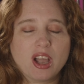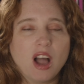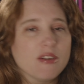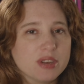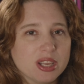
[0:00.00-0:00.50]

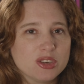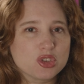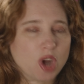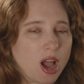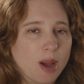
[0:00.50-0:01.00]
coveted
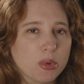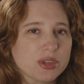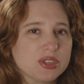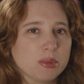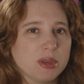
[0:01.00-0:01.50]
job
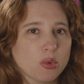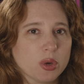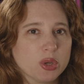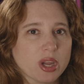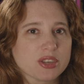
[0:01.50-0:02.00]
was to be the
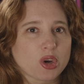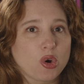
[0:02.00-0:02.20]
one who got to